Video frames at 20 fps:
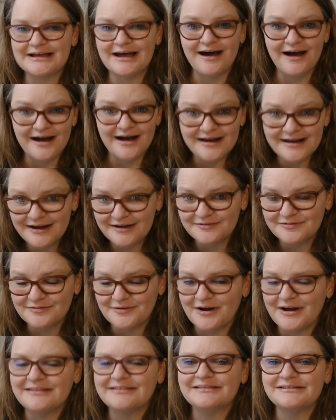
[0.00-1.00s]
I have
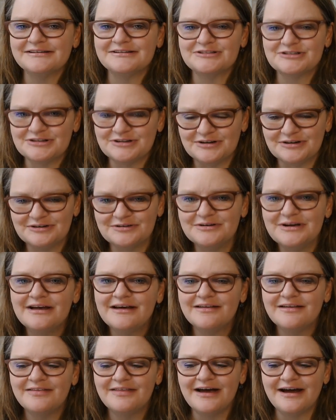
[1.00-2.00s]
read this year
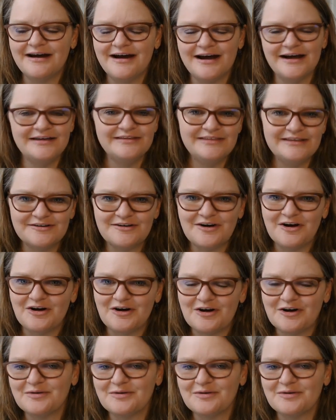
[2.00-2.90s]
that I think are